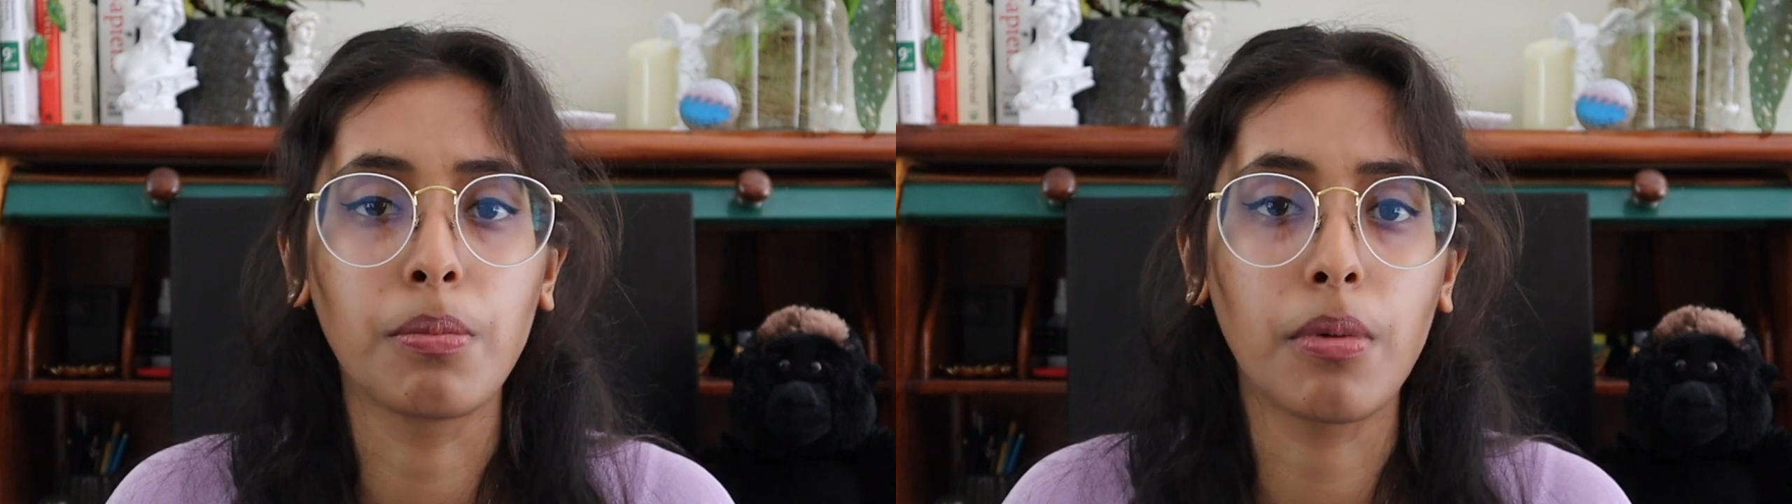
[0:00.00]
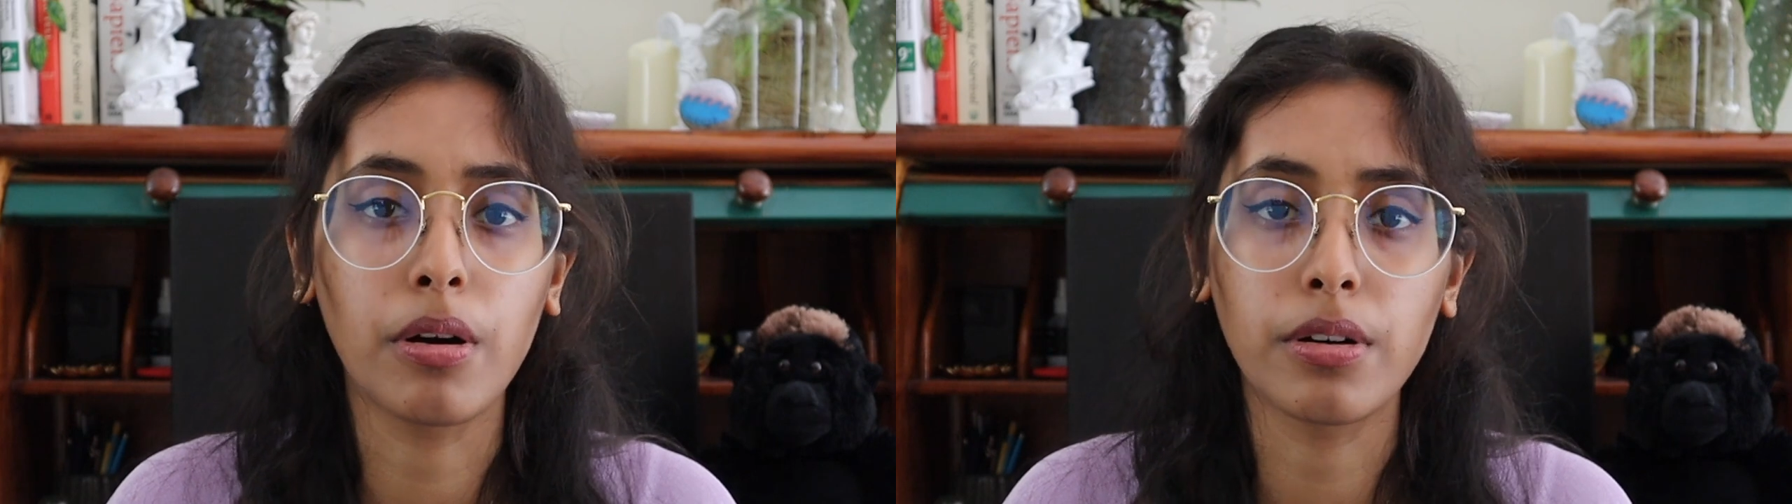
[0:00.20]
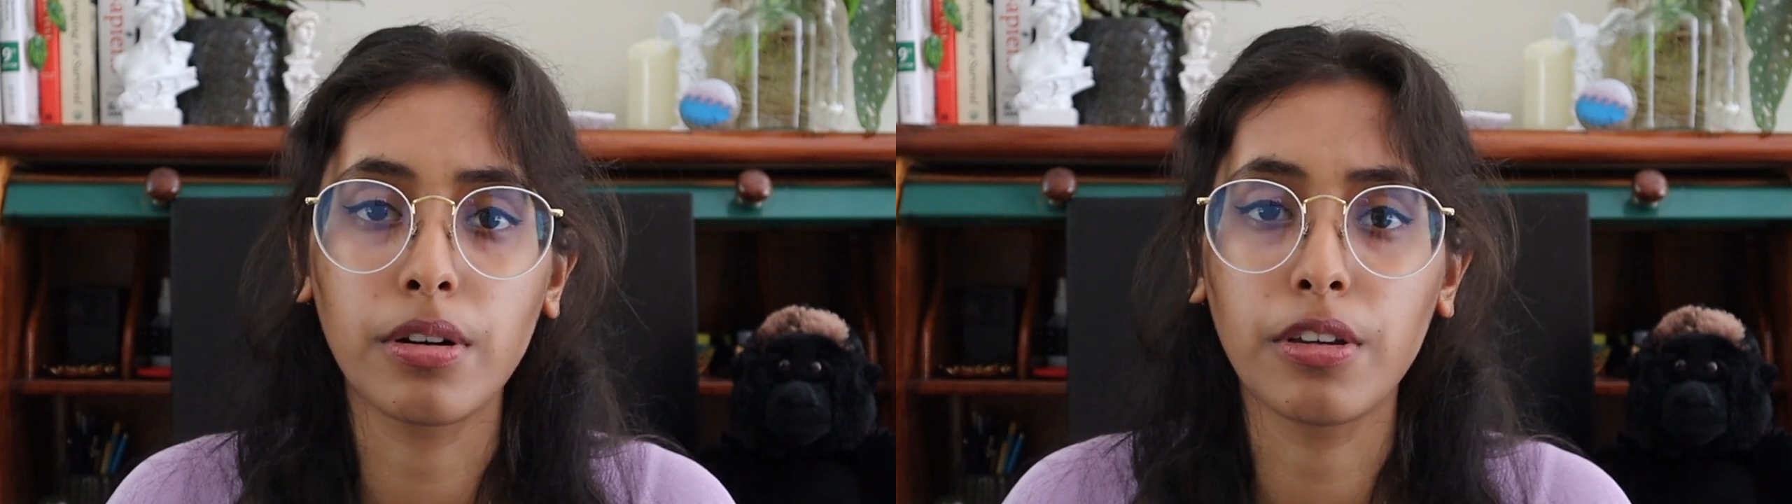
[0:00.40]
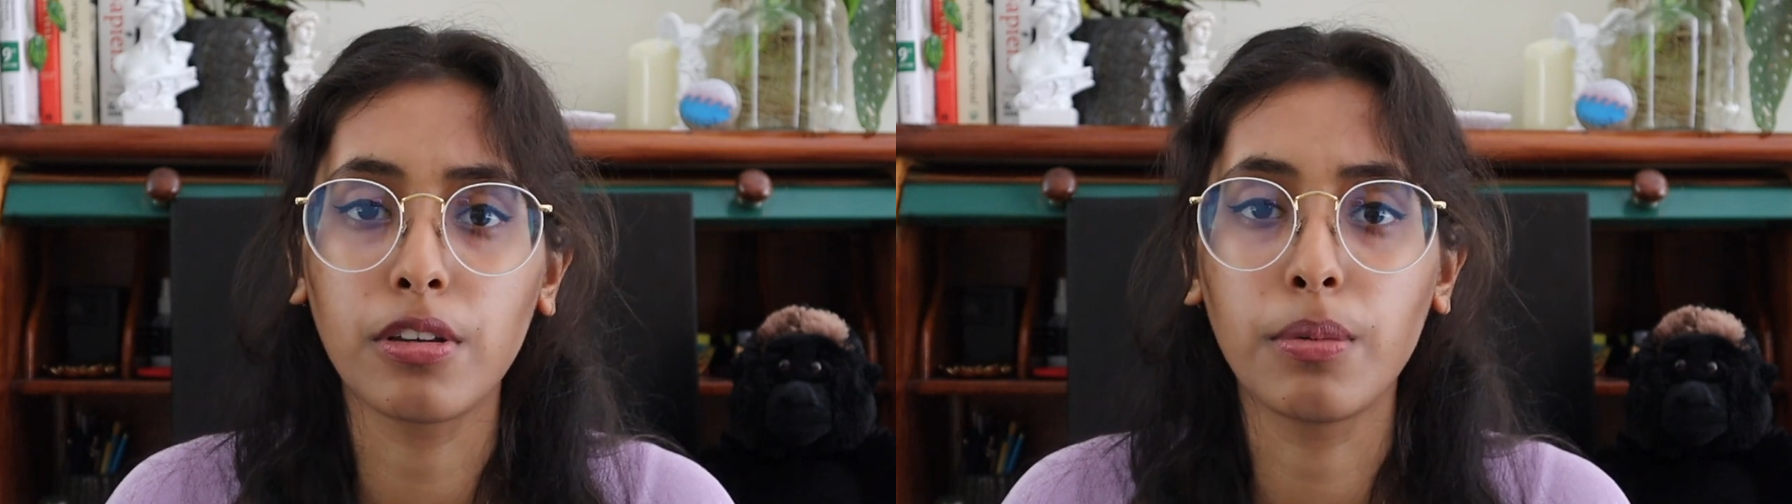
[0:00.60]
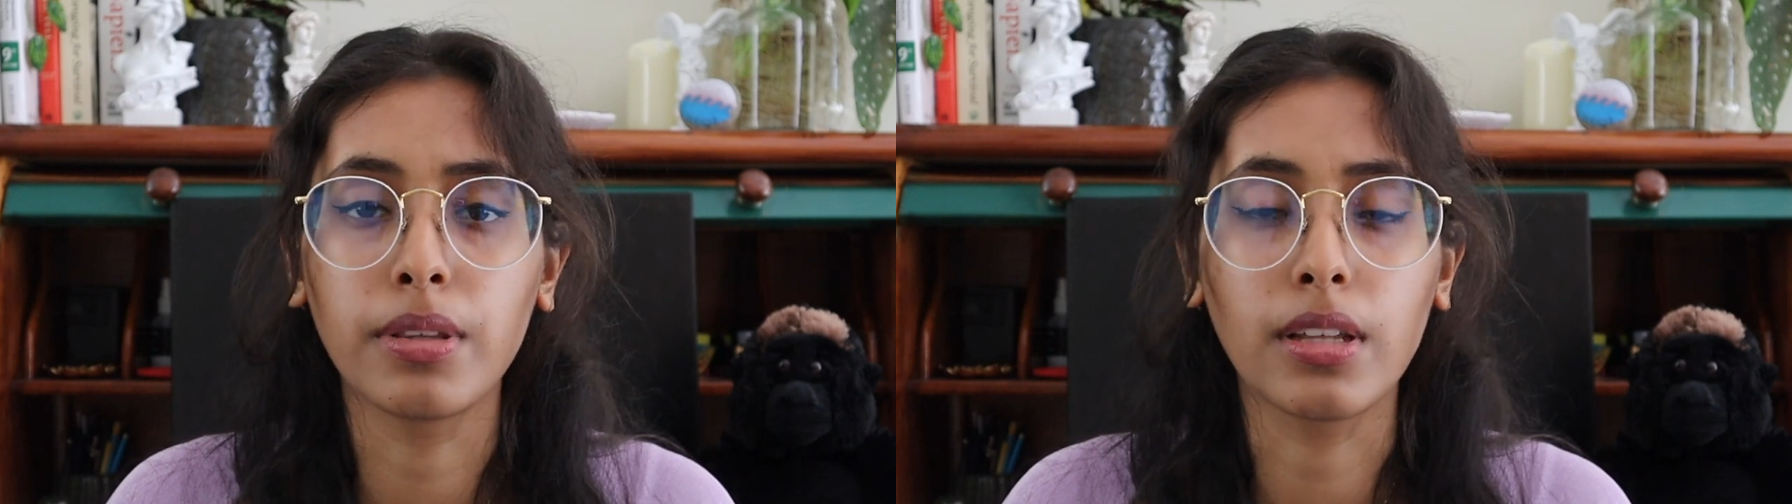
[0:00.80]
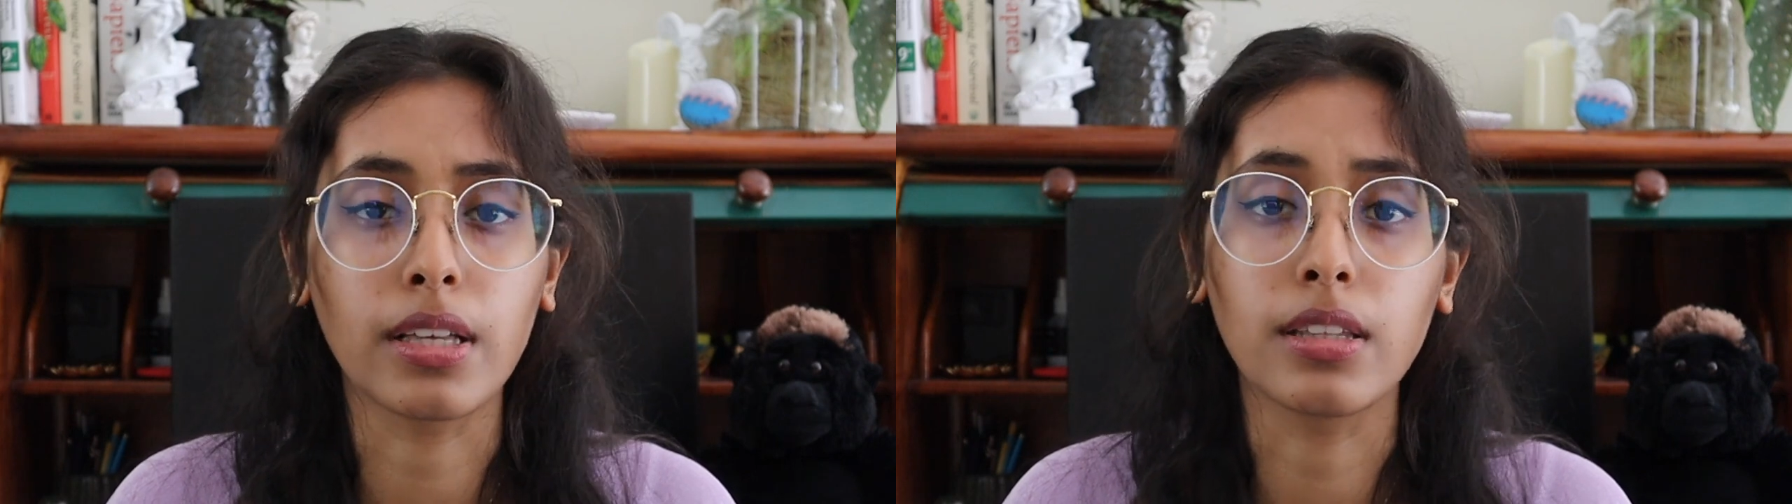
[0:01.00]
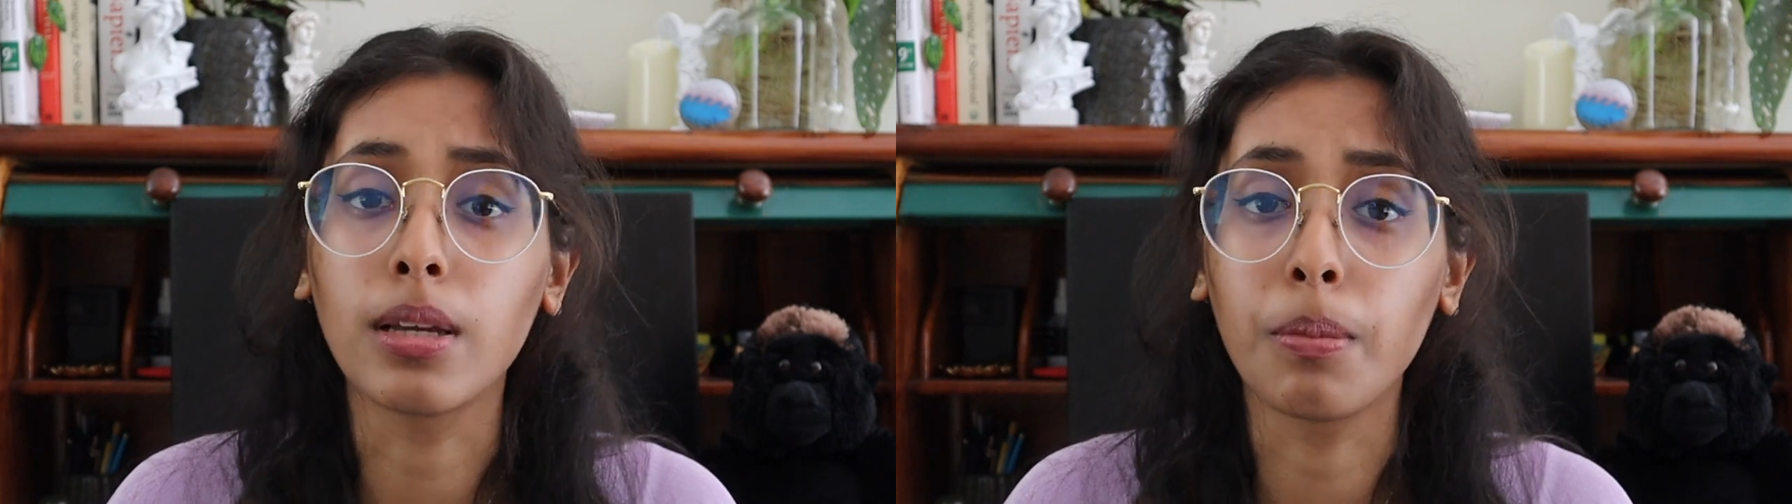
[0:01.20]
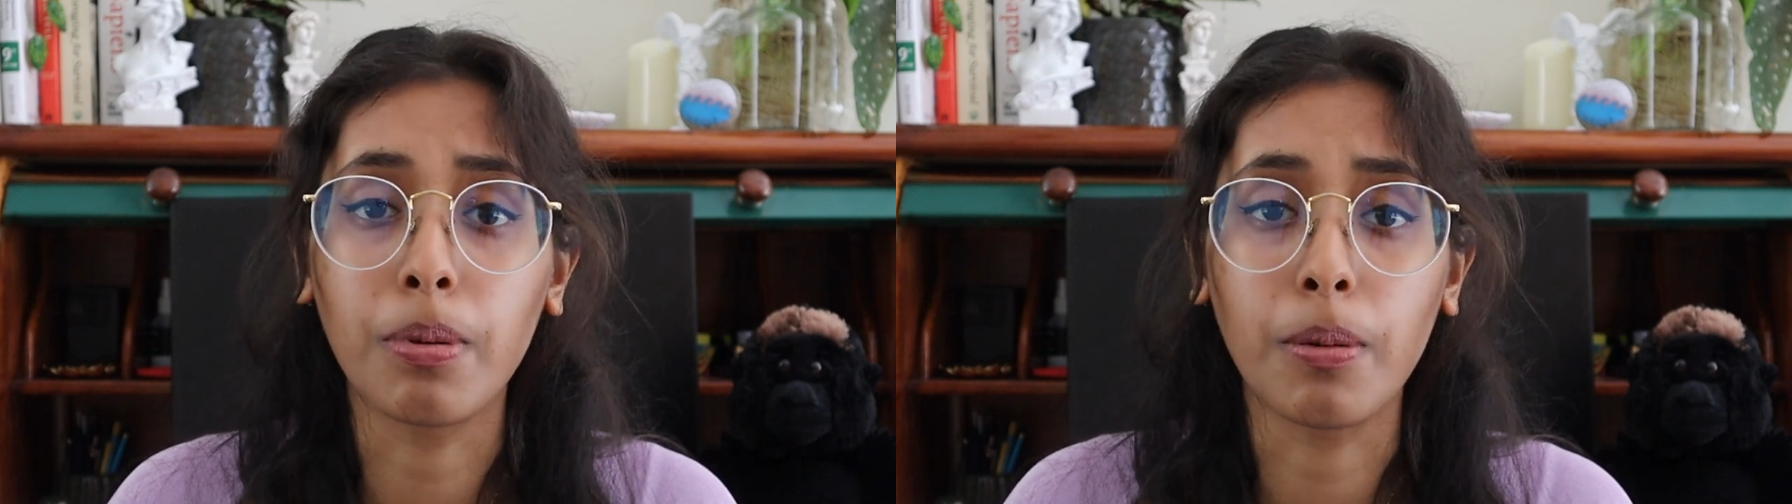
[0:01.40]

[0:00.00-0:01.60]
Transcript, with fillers: modern human-like limb